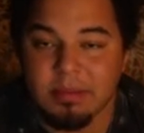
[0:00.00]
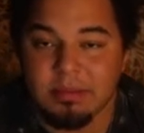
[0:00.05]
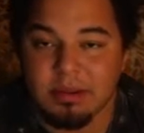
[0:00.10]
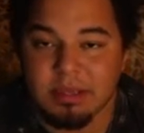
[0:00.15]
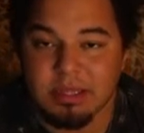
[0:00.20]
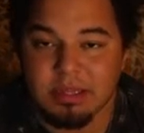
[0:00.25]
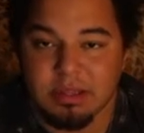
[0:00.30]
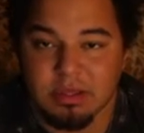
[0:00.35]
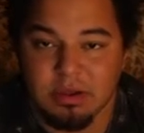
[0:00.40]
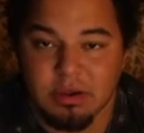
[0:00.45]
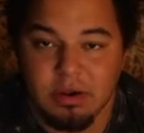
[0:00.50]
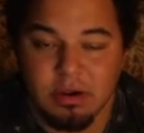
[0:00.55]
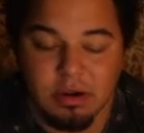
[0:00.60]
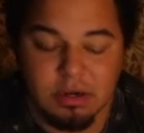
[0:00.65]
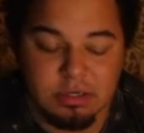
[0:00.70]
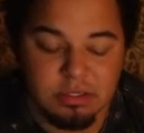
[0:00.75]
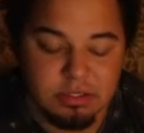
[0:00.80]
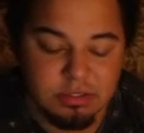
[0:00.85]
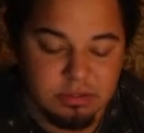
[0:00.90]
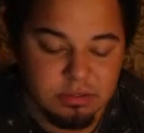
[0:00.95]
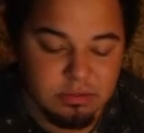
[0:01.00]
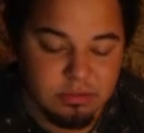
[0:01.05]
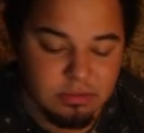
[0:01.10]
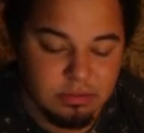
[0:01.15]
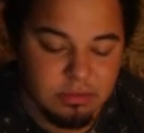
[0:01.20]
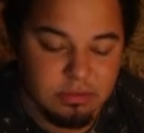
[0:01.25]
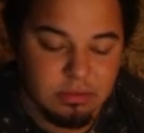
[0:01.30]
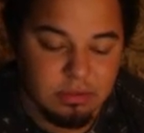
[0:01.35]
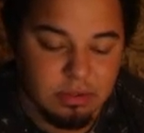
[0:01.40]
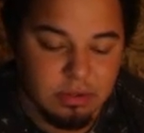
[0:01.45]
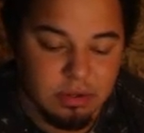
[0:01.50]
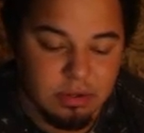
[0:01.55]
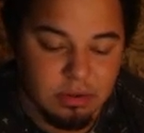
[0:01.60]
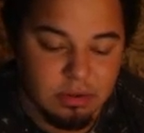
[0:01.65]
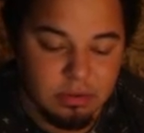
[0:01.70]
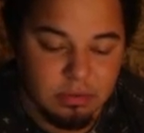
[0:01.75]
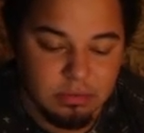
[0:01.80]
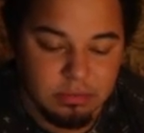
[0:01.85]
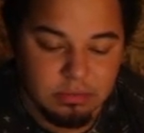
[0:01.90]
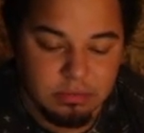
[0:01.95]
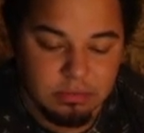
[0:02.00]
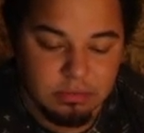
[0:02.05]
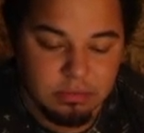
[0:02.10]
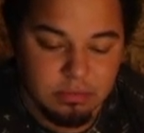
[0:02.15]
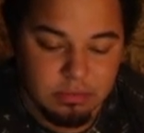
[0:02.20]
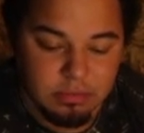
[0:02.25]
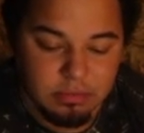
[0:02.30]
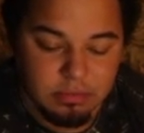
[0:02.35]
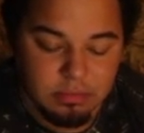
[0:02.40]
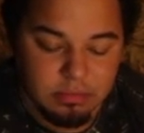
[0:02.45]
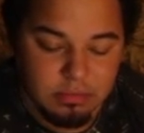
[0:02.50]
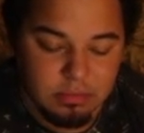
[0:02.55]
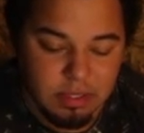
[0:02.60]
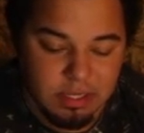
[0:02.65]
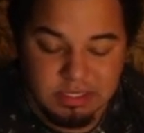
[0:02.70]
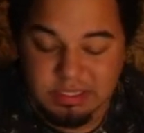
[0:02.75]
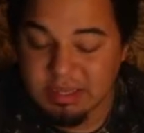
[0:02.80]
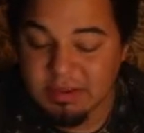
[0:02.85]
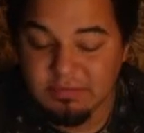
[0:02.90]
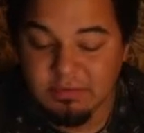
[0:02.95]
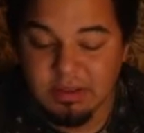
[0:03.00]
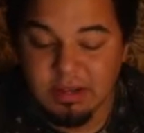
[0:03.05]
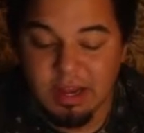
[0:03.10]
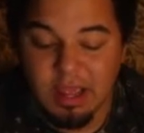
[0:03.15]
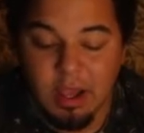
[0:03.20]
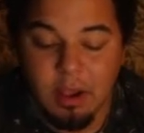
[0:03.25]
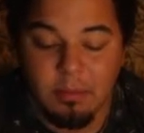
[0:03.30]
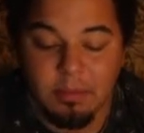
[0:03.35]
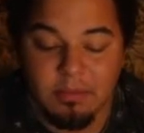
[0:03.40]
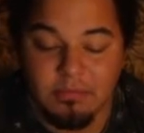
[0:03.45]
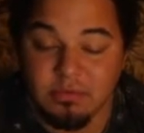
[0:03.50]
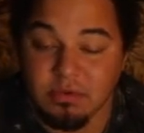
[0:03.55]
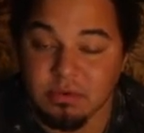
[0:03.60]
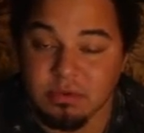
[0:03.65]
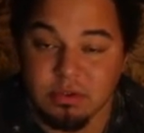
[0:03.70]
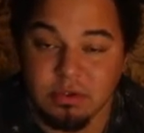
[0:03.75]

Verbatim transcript: able to get the cards you know it's definitely going to help if you